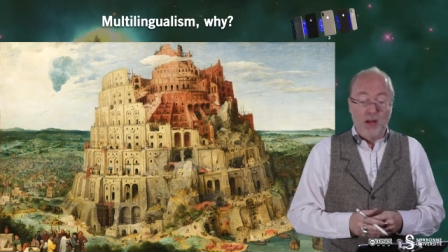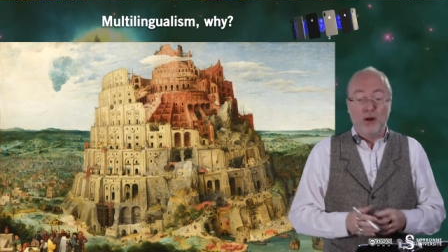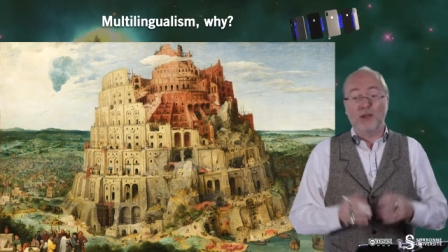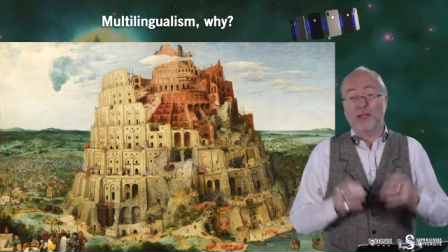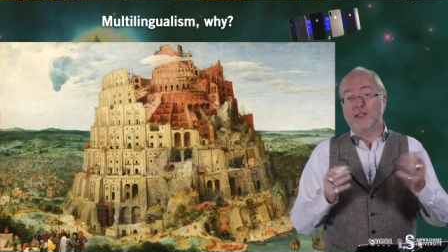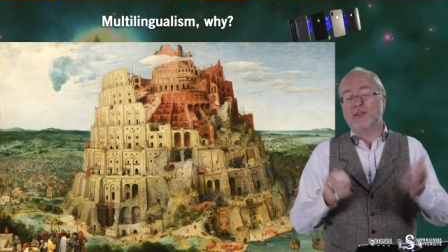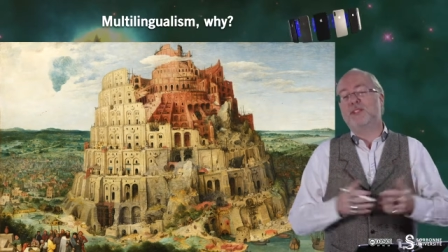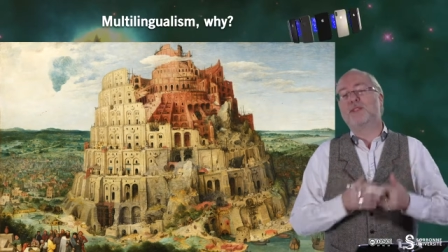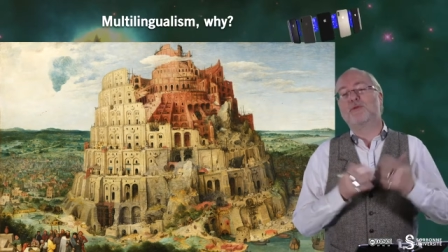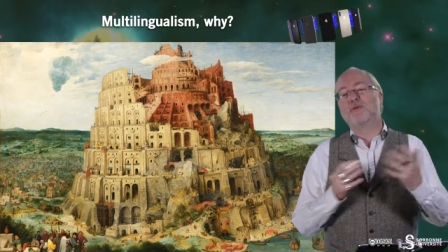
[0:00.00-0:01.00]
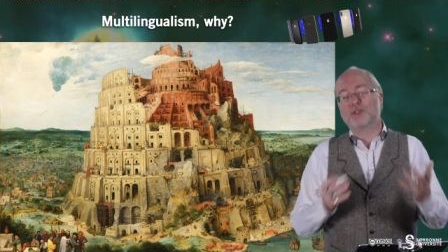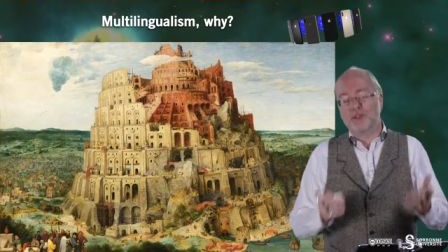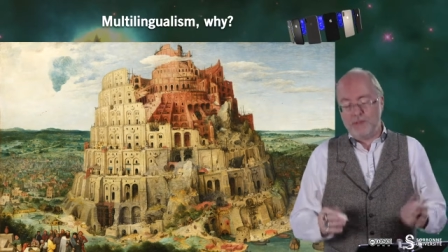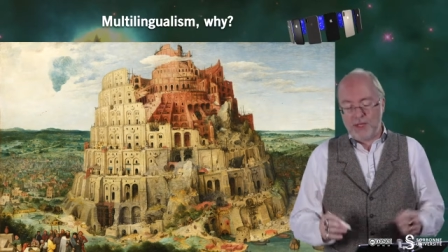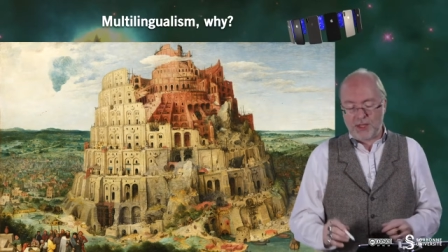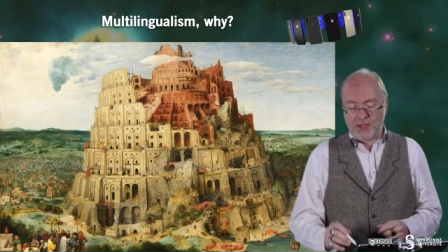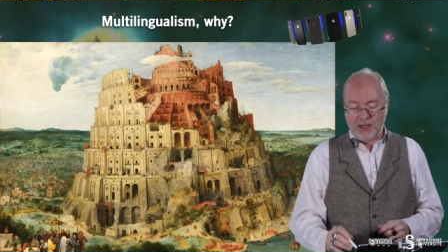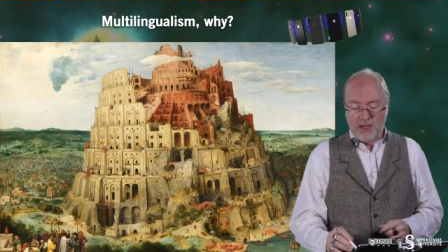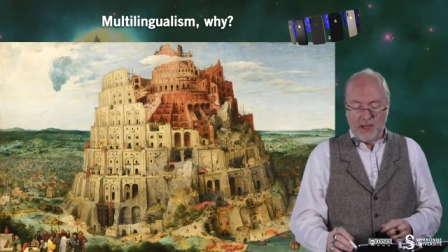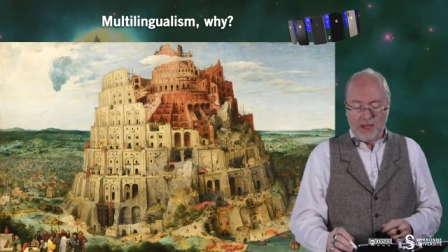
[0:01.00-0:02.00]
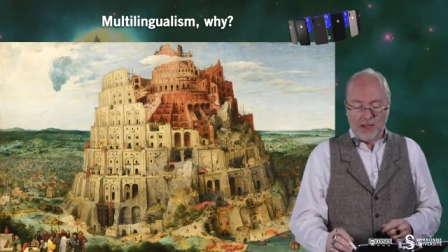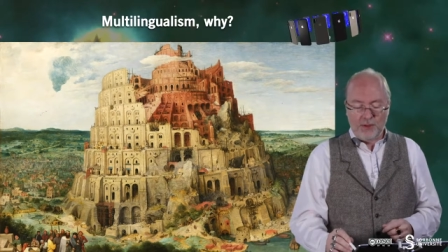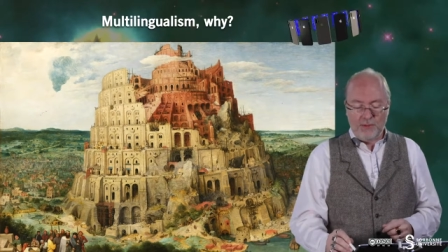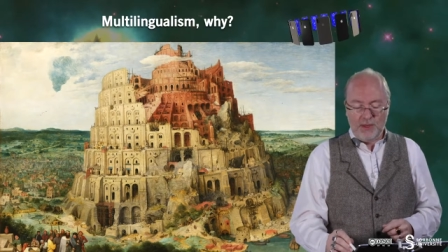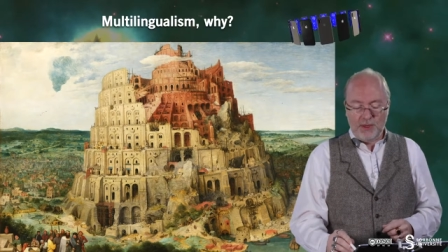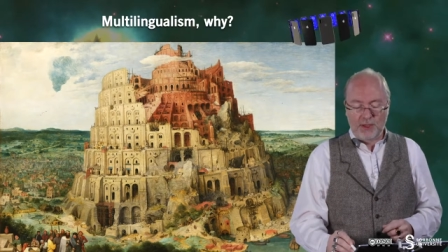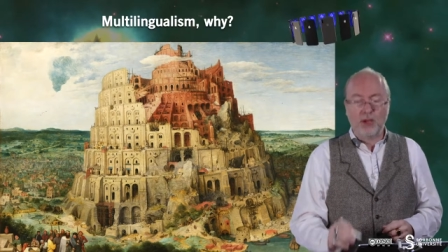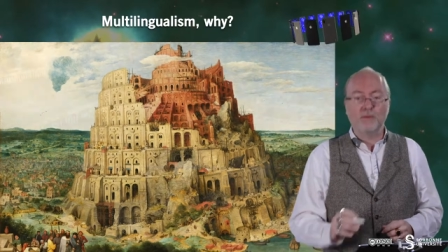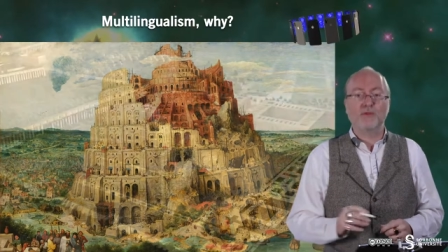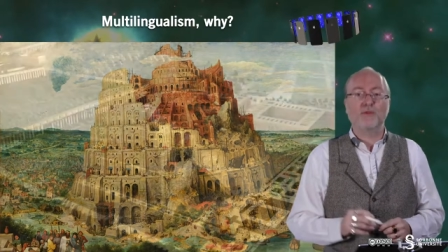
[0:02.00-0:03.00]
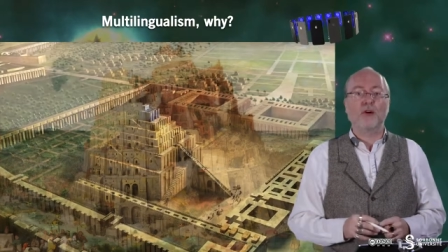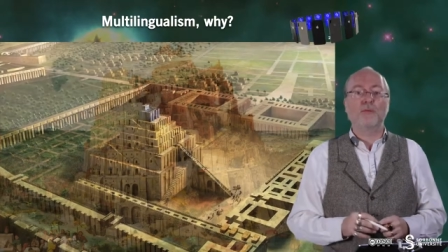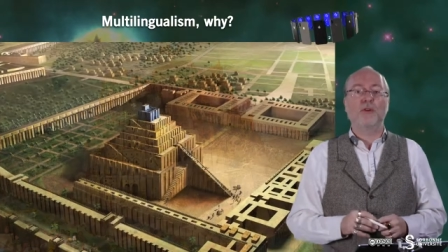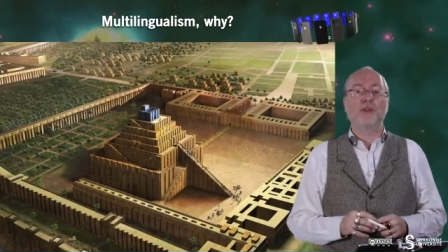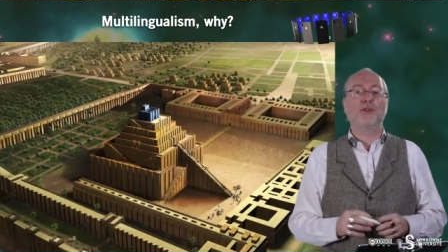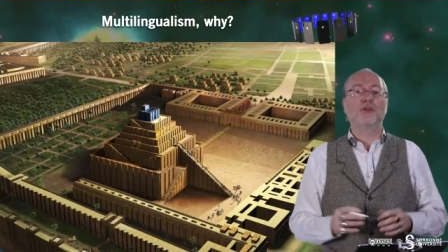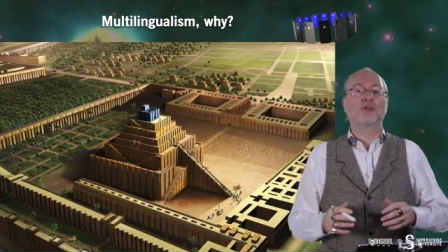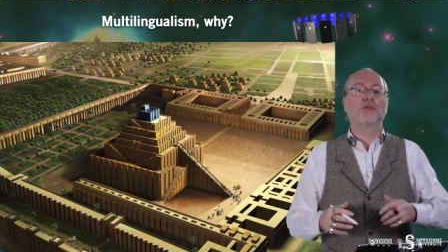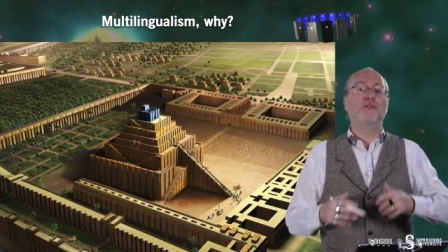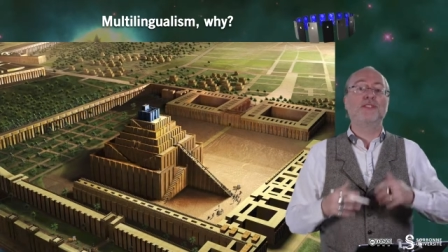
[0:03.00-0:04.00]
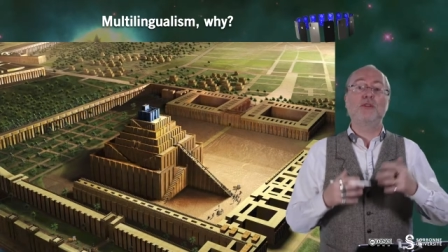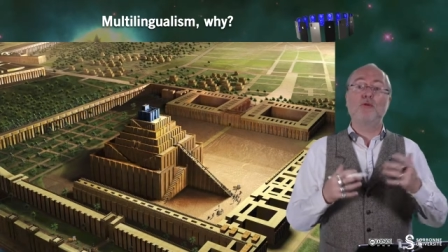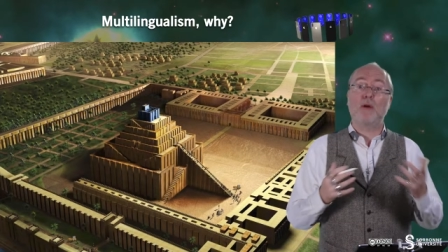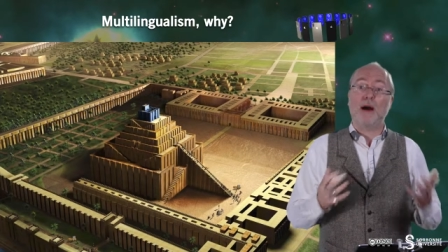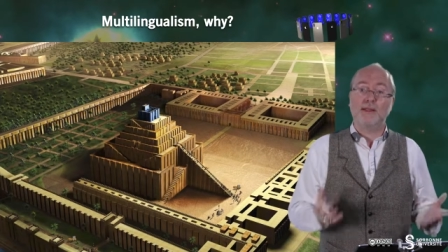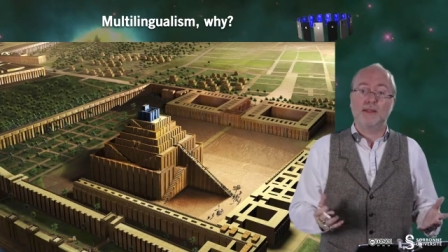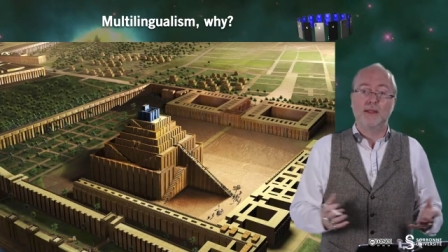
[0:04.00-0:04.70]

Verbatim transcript: Okay, this is of course a myth, and the myth comes from the notion of ziggurat,